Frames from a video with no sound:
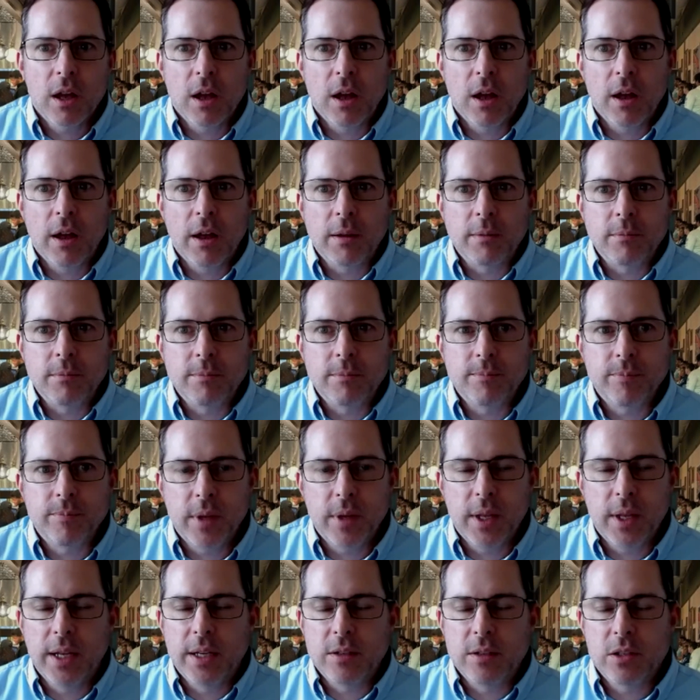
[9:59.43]

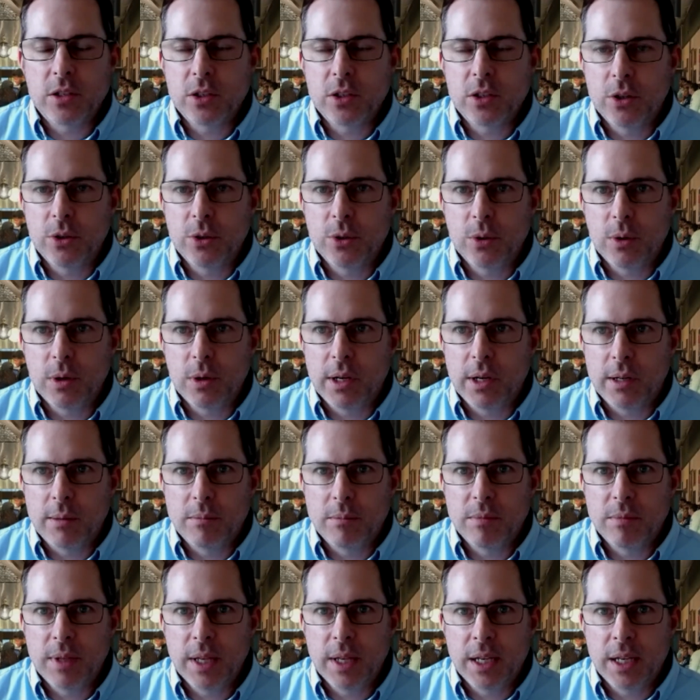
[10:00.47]
And so